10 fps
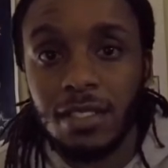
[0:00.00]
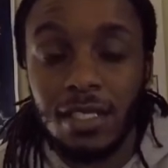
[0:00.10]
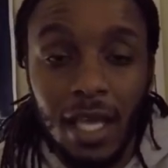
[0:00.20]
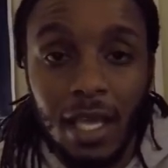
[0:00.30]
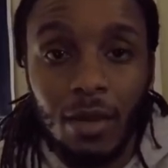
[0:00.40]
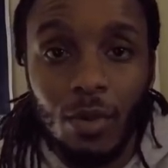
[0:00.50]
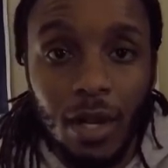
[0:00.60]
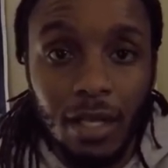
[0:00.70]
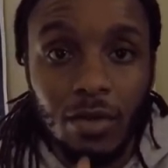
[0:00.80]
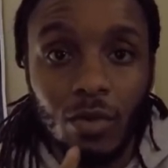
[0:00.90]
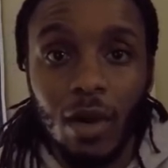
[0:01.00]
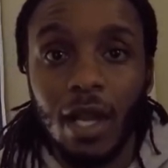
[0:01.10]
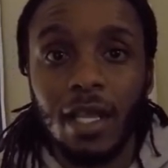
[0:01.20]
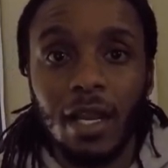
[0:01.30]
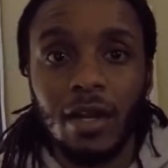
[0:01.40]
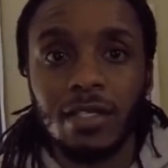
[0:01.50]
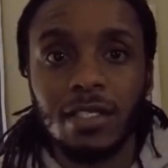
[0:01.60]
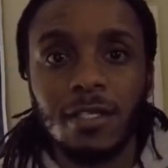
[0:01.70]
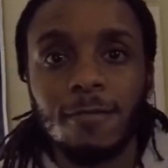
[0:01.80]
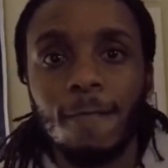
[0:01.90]
Today, we're going to do Ronnie
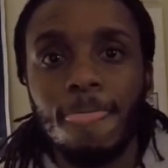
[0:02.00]
Harrison.